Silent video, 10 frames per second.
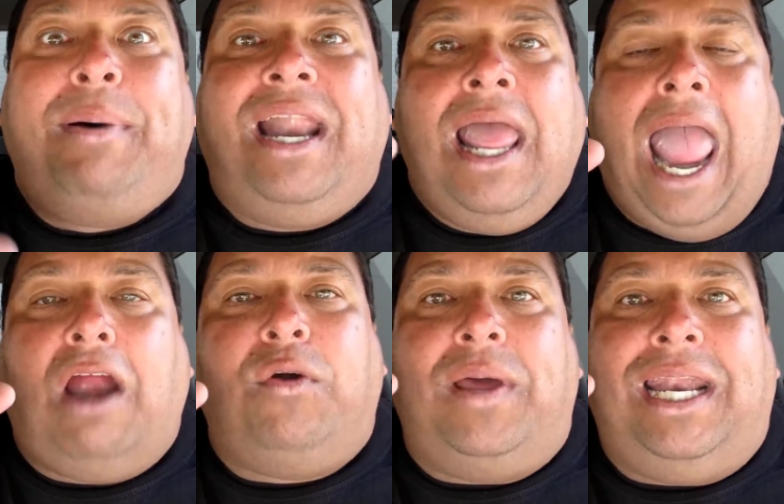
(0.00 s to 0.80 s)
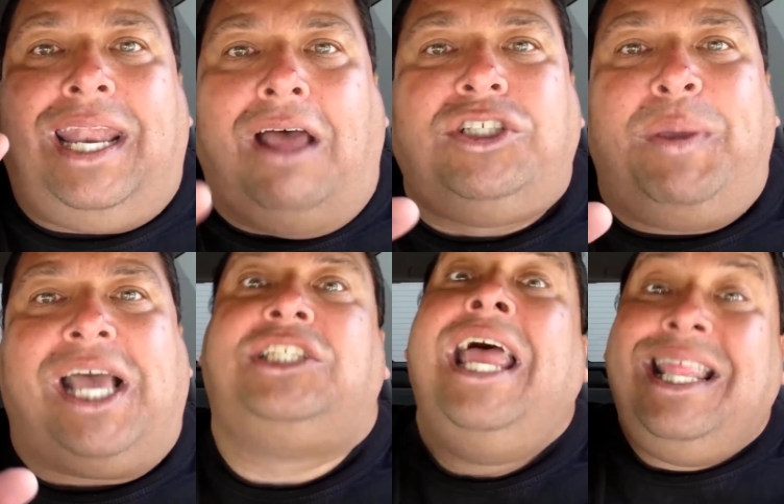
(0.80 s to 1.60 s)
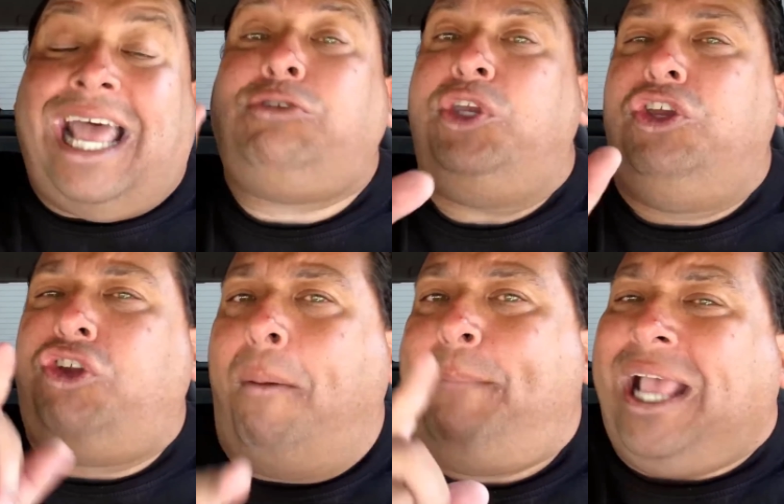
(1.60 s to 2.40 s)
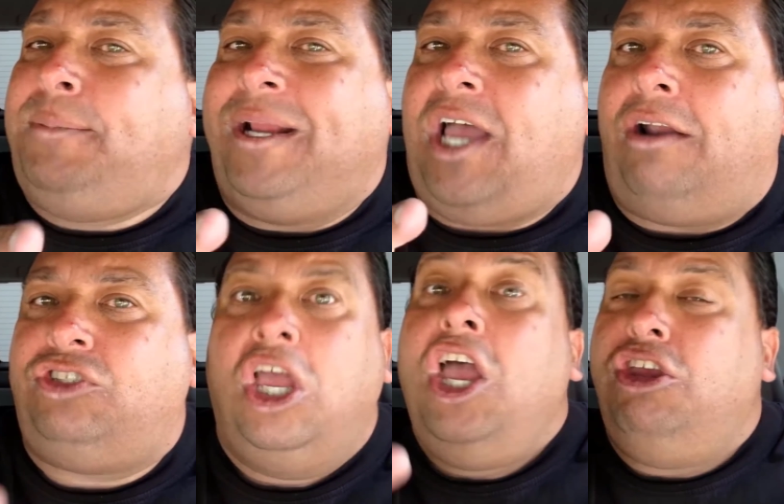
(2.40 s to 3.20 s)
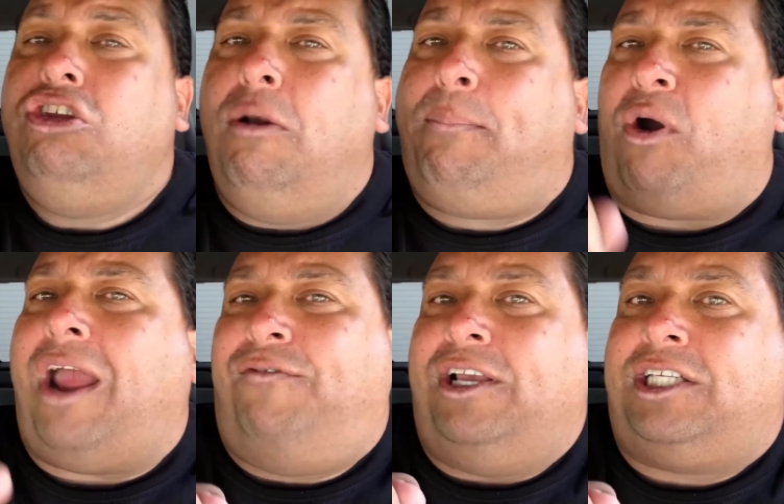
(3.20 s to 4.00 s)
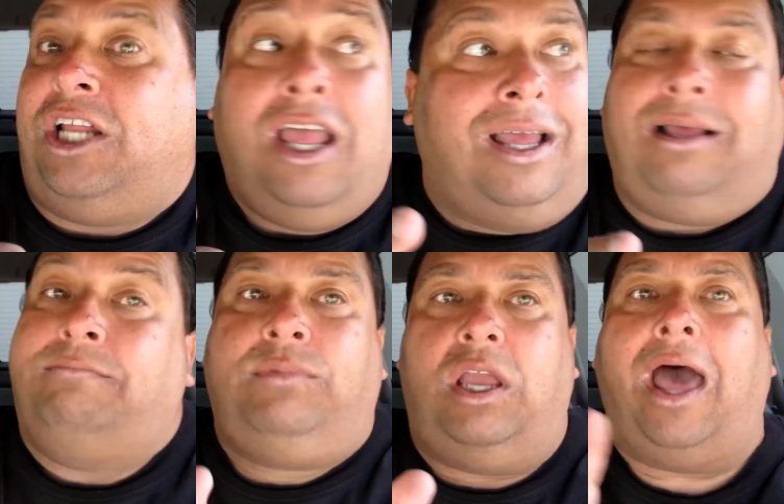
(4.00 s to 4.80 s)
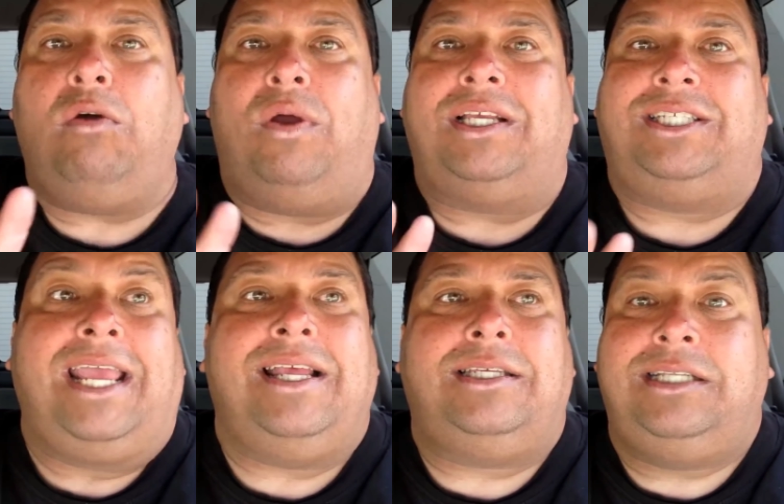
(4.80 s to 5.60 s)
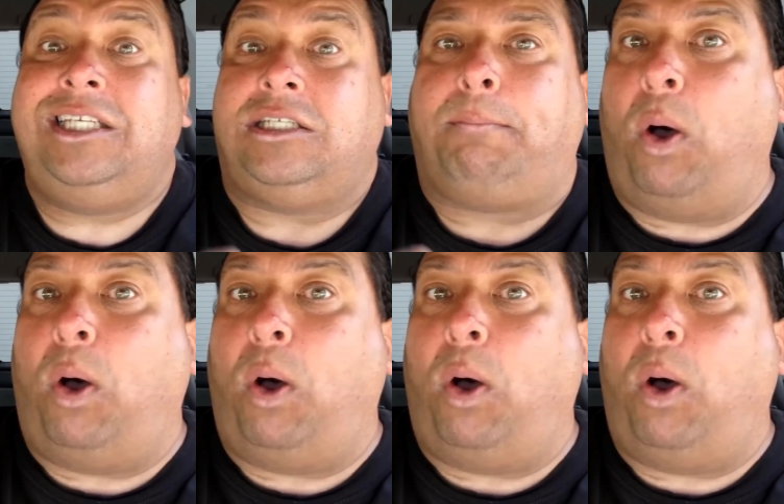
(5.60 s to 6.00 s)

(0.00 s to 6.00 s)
but everyone loves it because that's what you do best, McDonald's. You do breakfast. I don't want to say this. This is a